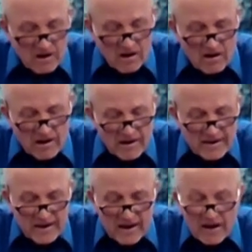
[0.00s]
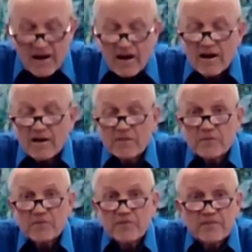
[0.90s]
On the
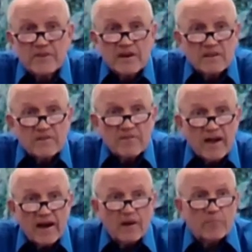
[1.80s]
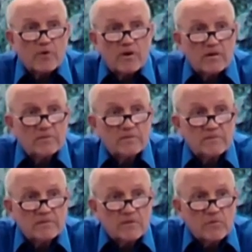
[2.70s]
15th of April,
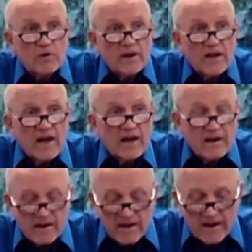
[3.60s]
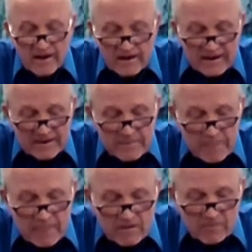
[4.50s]
we had a
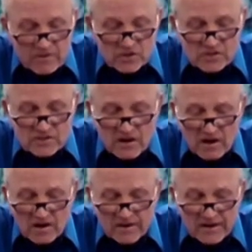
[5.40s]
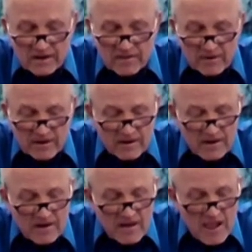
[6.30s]
vicious dog hearing
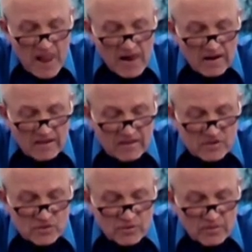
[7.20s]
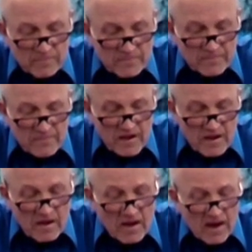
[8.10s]
in this room.
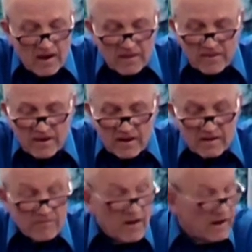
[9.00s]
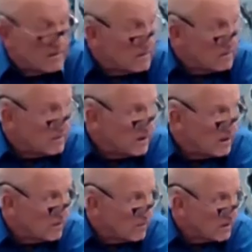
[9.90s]
And at the end of that
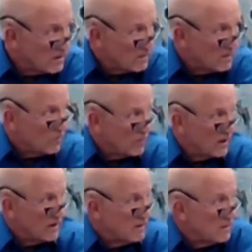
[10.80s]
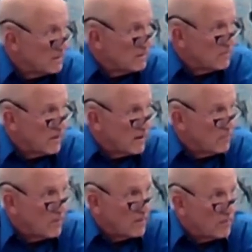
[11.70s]
hearing, we,
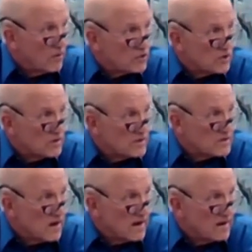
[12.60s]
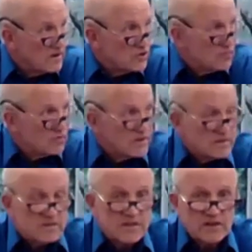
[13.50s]
by motion, decided to
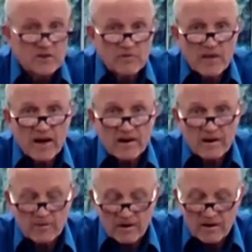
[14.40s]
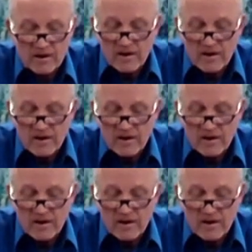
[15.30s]
continue that hearing.